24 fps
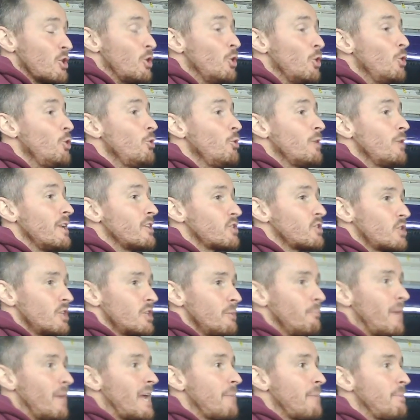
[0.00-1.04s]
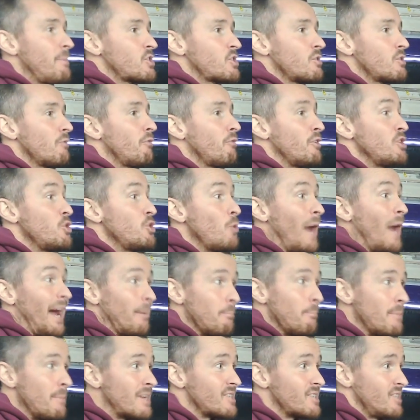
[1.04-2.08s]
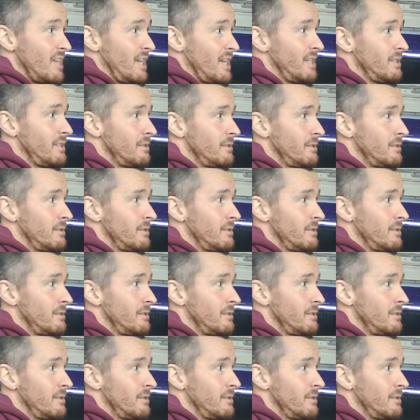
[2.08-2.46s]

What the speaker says: alluding to maybe something you had missing.